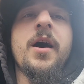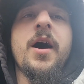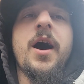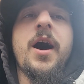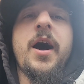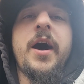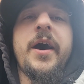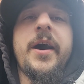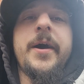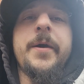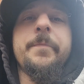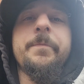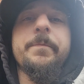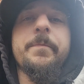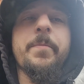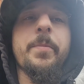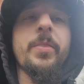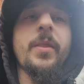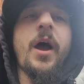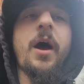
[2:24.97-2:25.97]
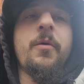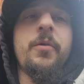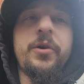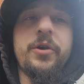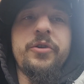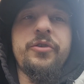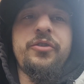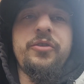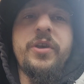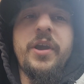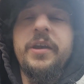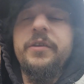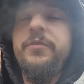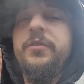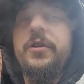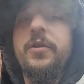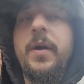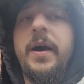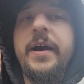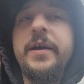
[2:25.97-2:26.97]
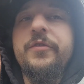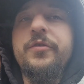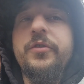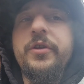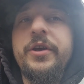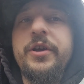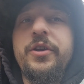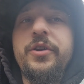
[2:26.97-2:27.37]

I would urge you guys to go actually